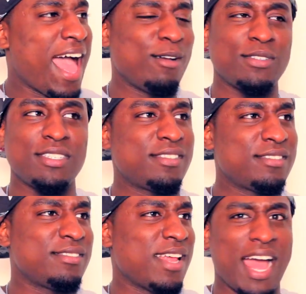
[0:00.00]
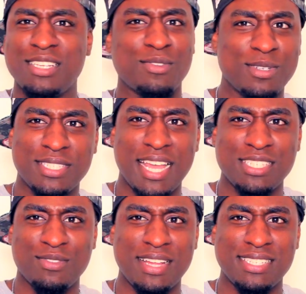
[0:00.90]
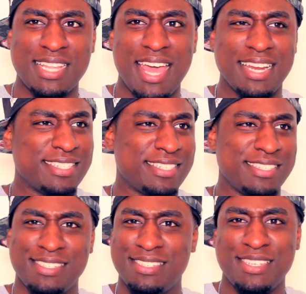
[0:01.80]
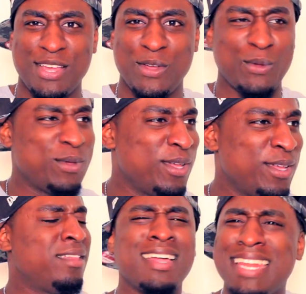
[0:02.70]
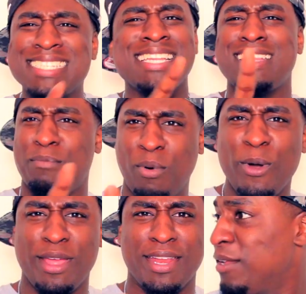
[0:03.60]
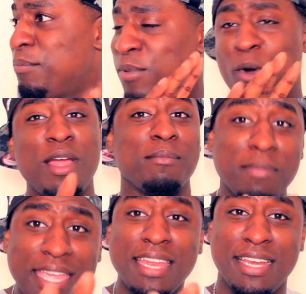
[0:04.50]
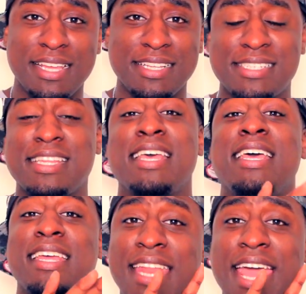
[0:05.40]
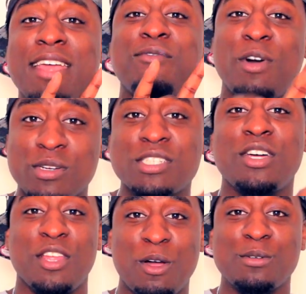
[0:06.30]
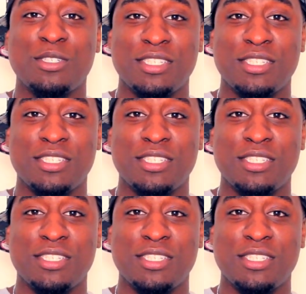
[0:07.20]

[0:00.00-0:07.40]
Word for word: I was just, I just wrote stats around status. Stop. So, look, that's not the point. The point being is that focus on your own